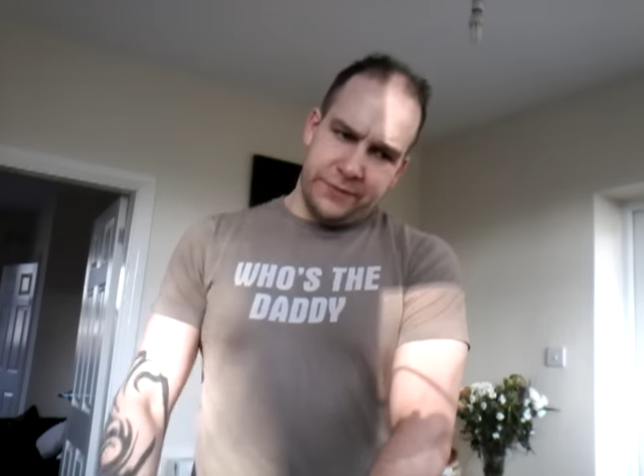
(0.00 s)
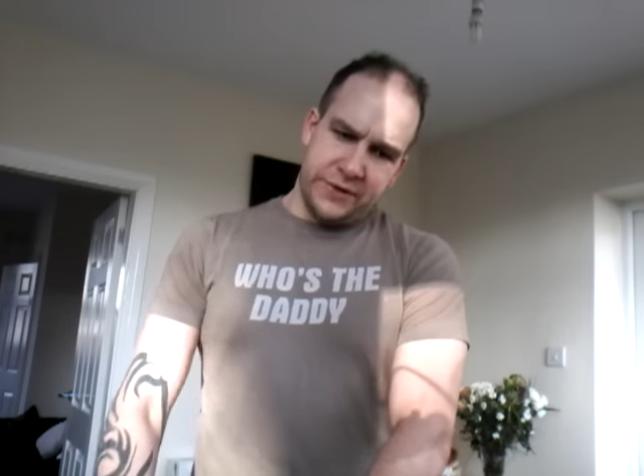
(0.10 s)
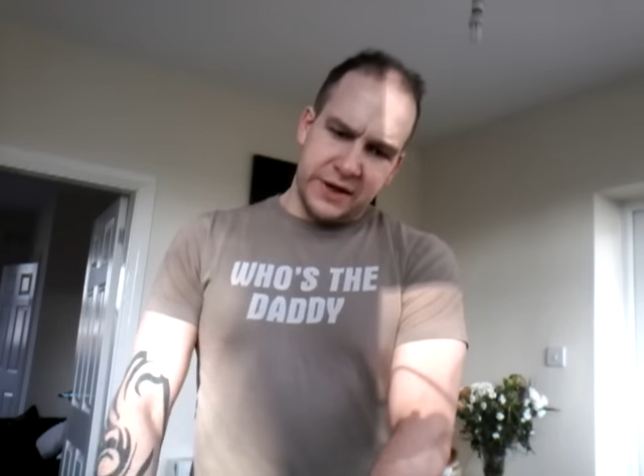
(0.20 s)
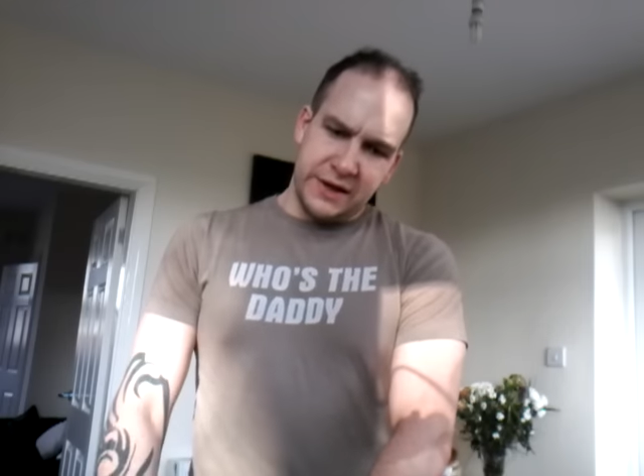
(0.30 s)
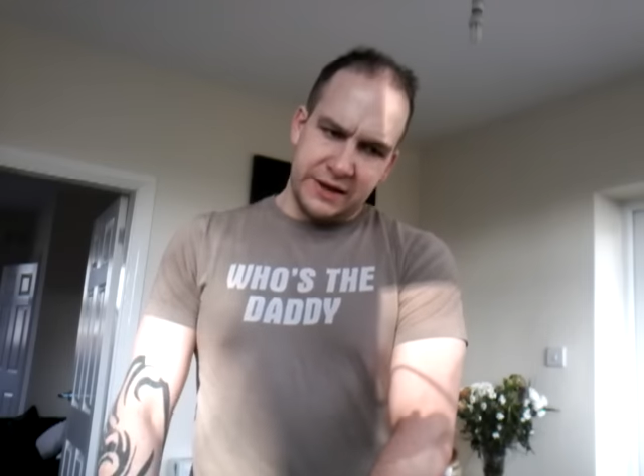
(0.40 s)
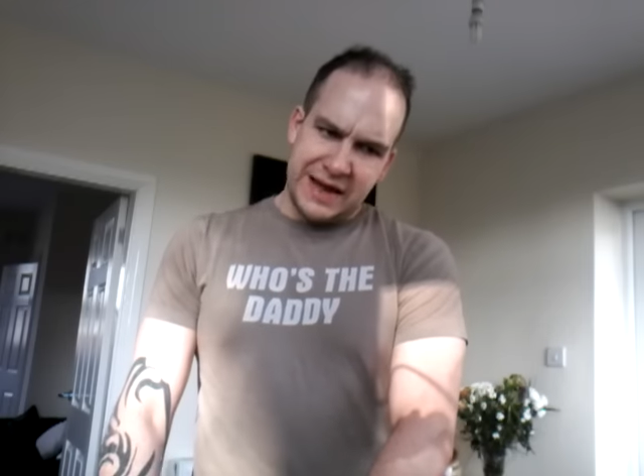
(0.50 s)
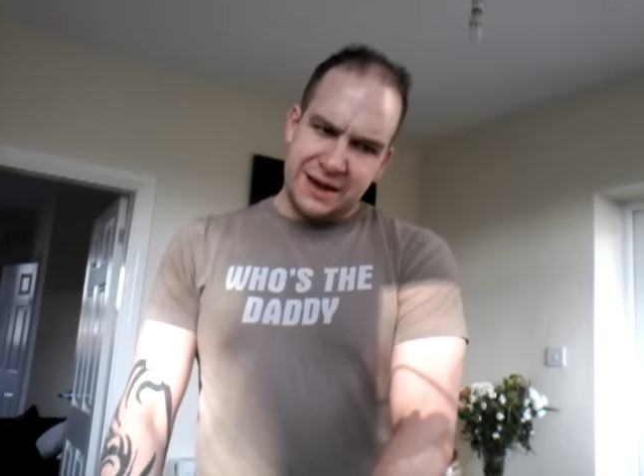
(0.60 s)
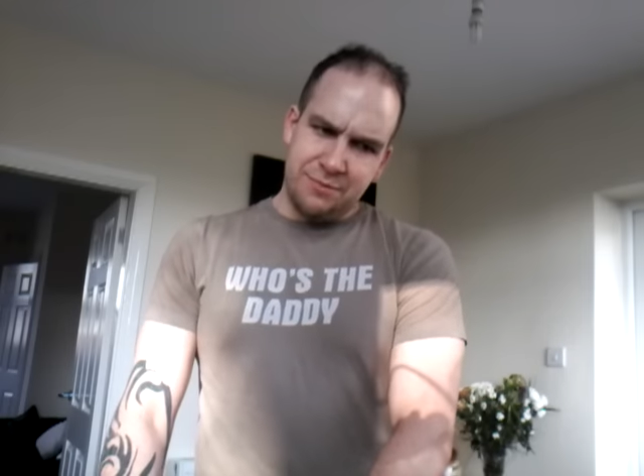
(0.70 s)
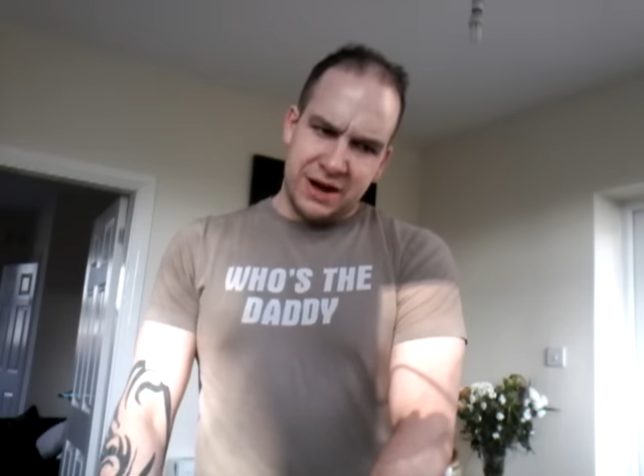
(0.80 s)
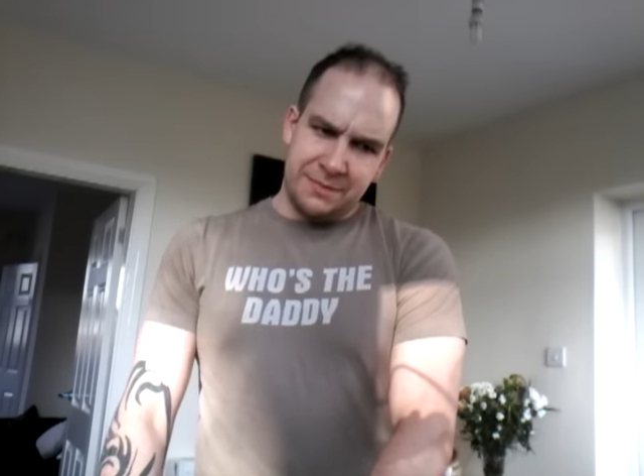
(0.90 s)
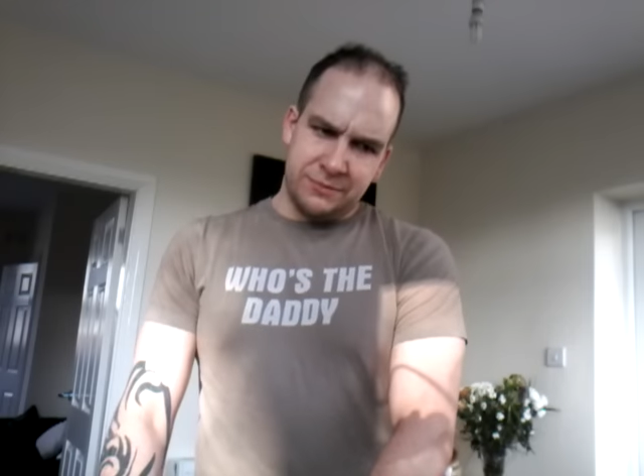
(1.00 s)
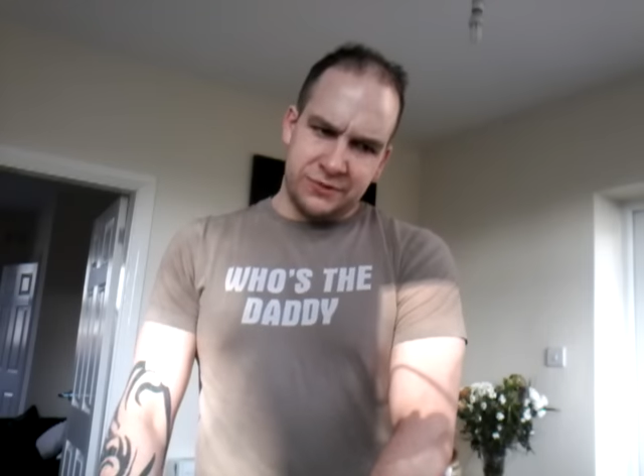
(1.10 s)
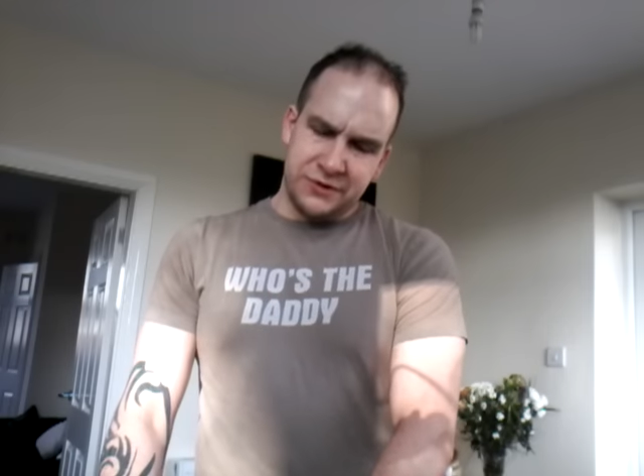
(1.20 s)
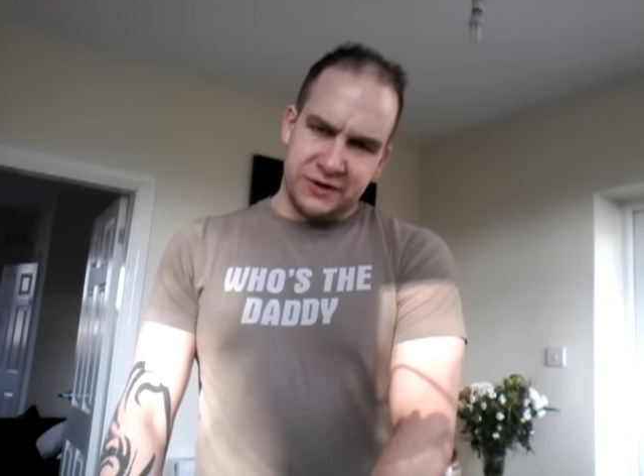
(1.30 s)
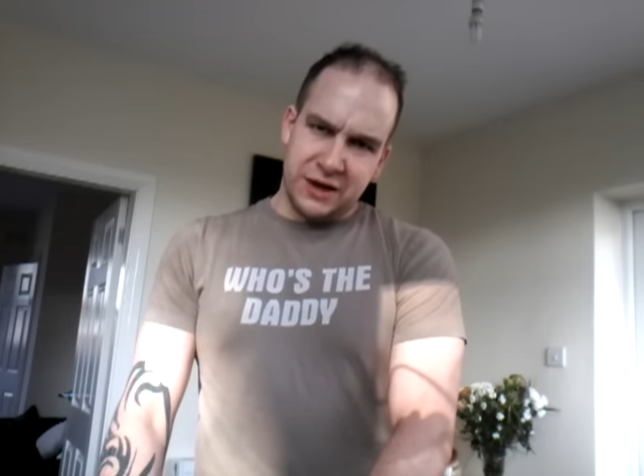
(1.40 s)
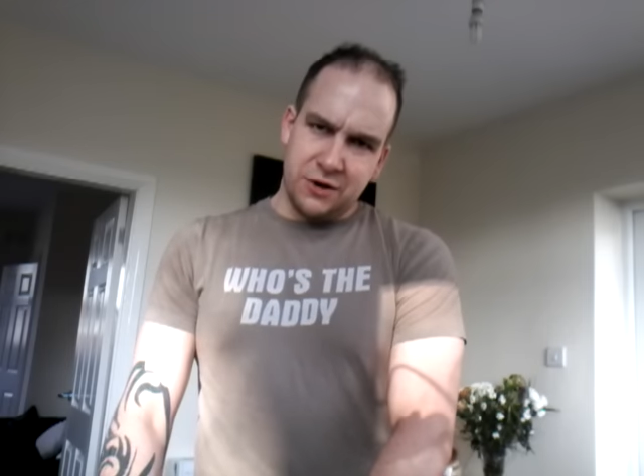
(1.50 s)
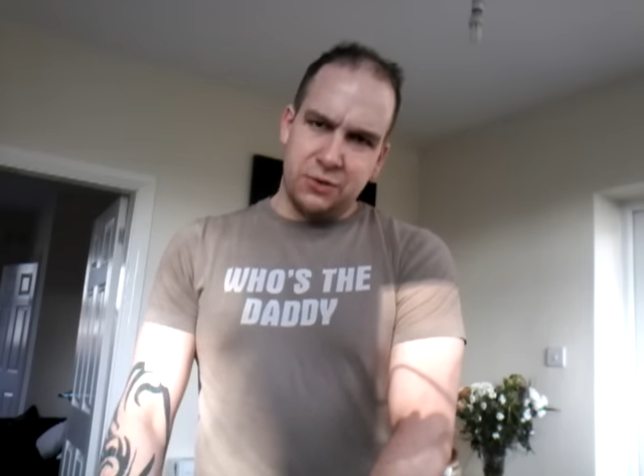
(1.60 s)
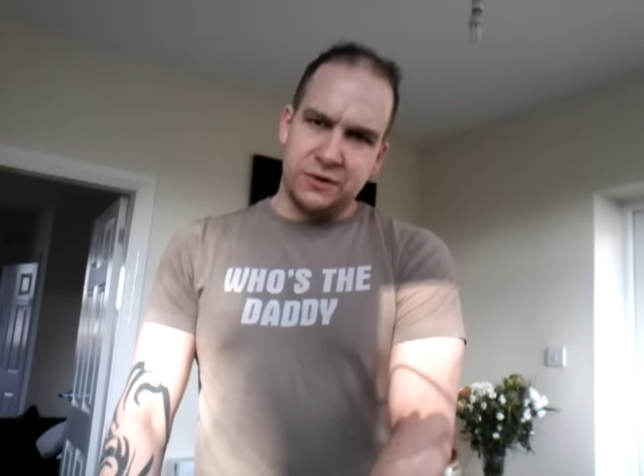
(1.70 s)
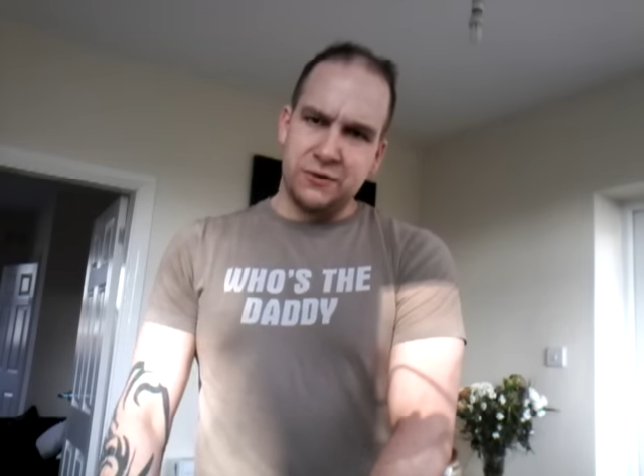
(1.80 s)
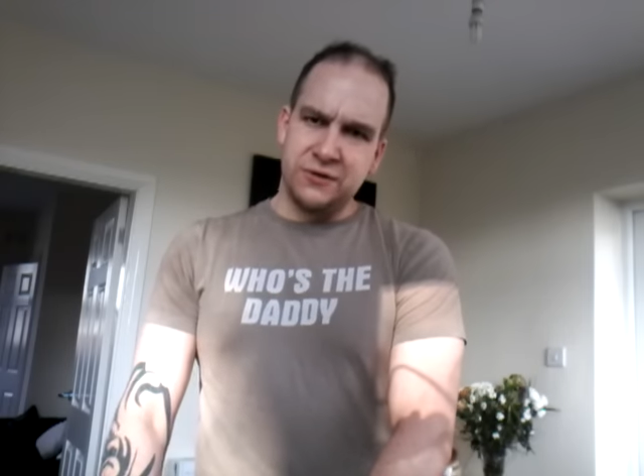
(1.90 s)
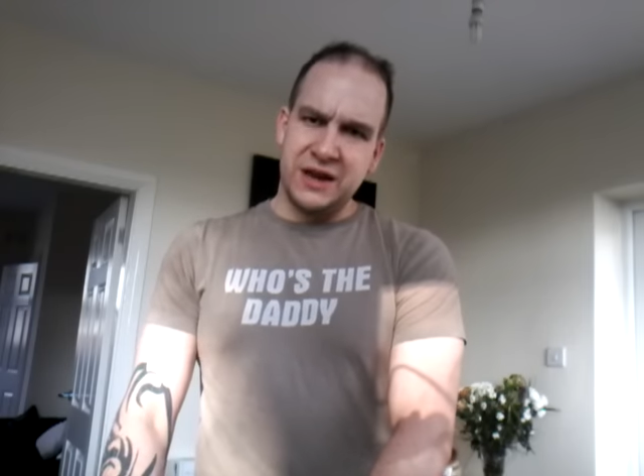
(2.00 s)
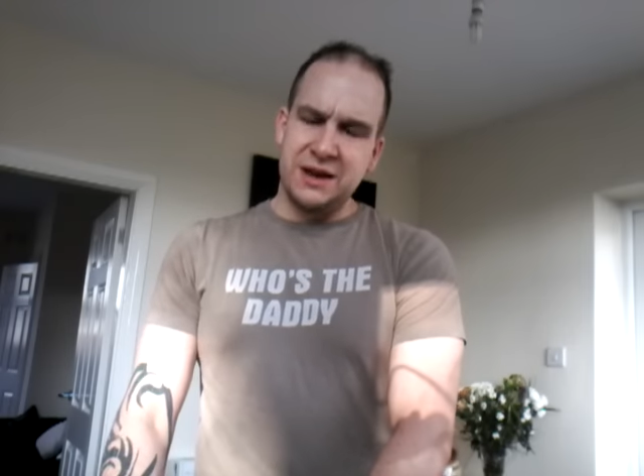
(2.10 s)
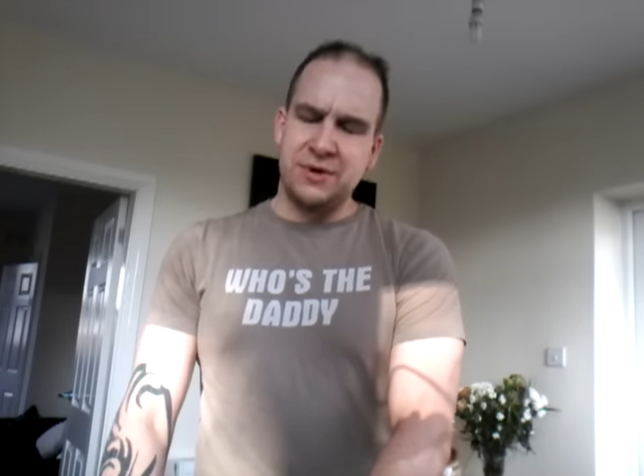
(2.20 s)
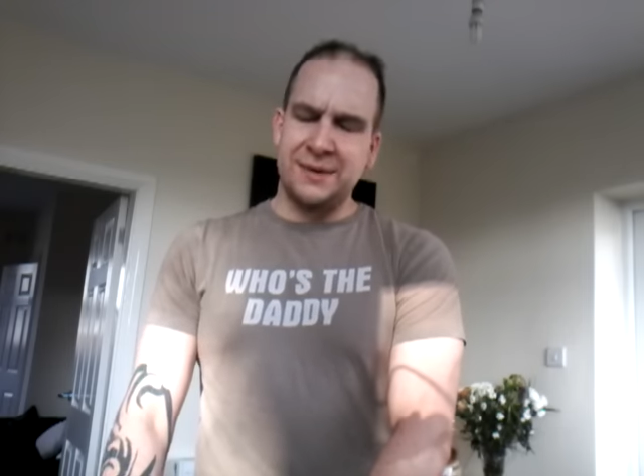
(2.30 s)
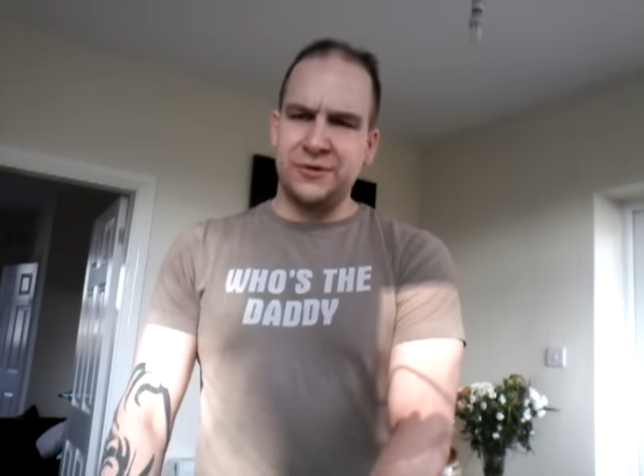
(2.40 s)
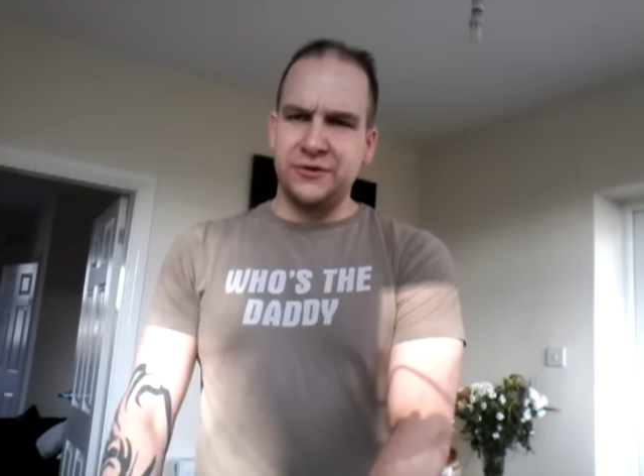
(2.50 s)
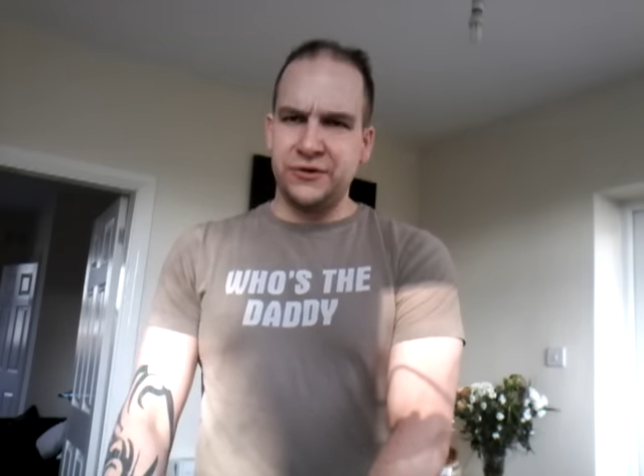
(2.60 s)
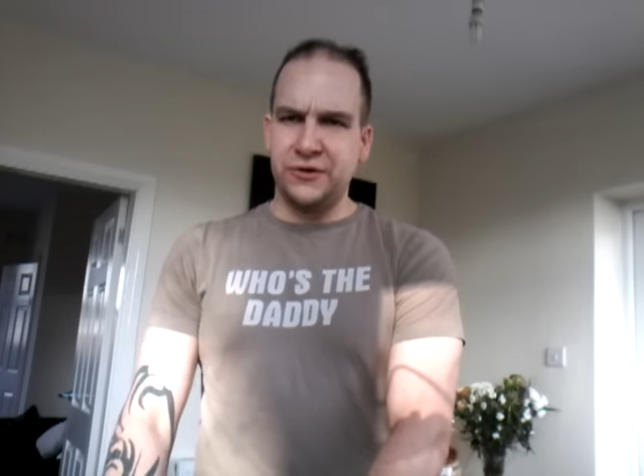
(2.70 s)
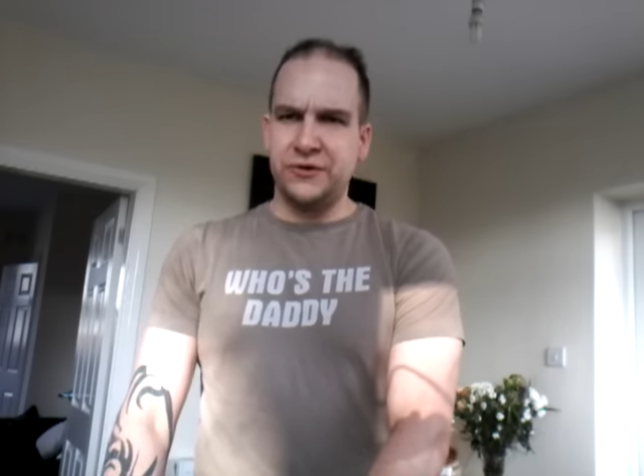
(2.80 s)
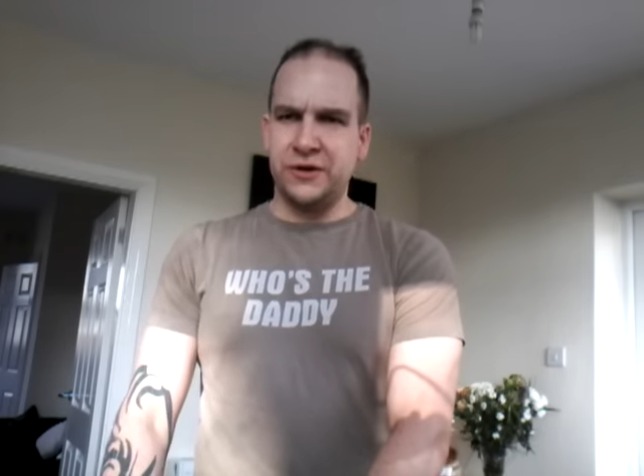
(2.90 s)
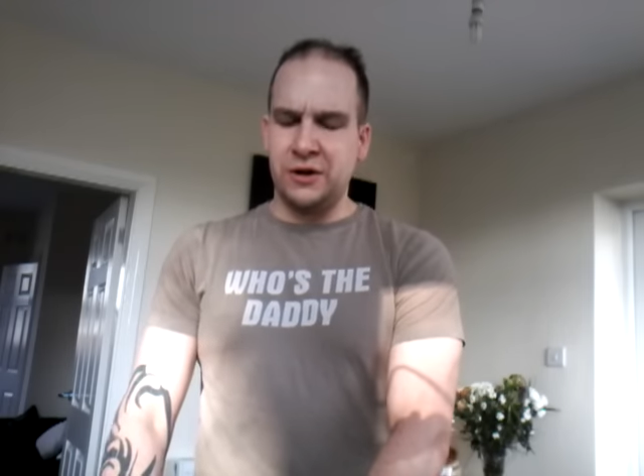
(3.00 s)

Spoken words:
the Abrams to go with, because the Abrams is such a